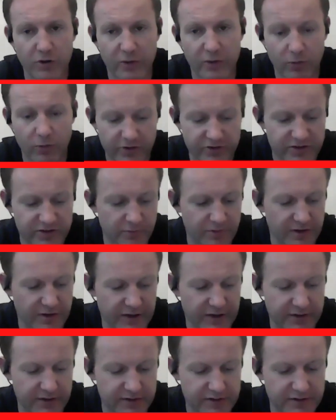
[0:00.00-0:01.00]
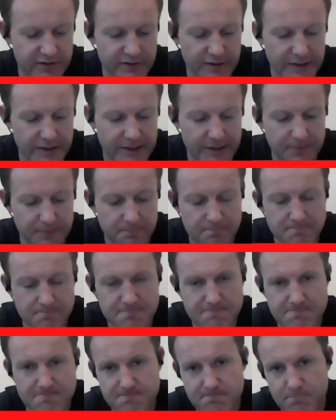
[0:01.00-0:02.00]
Like, what are some of these,
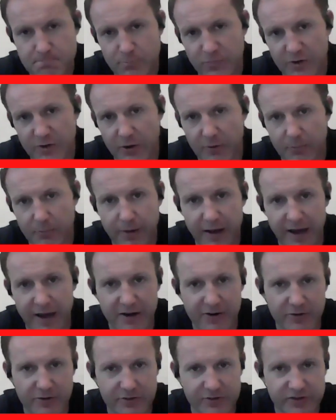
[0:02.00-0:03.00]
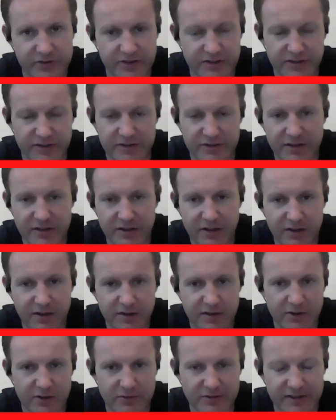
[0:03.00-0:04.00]
patterns, these,
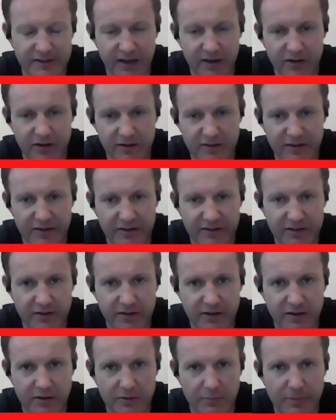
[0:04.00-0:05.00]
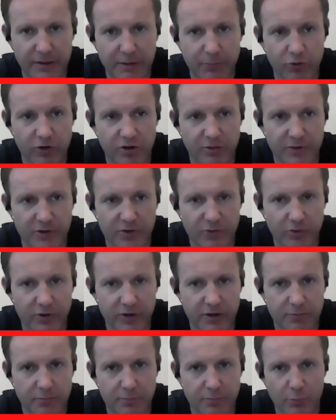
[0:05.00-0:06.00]
daily things that people can be
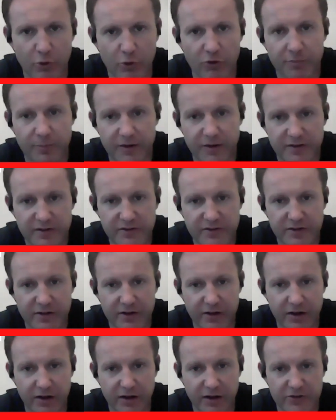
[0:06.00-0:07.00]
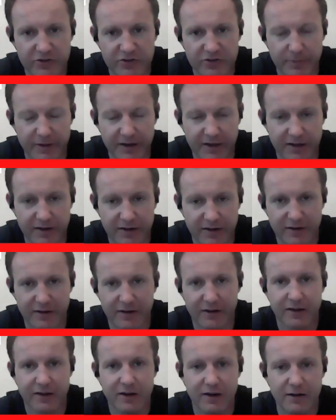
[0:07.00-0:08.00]
doing, movements that should be in
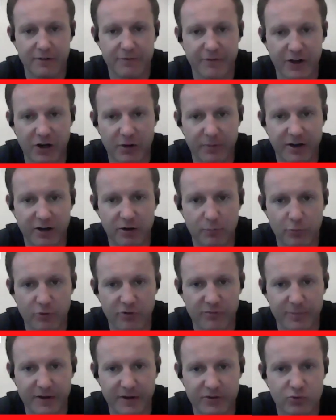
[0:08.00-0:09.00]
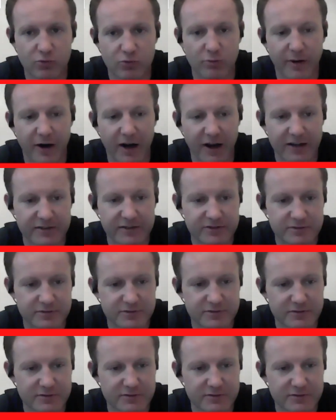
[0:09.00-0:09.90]
a fundamental movement toolbox?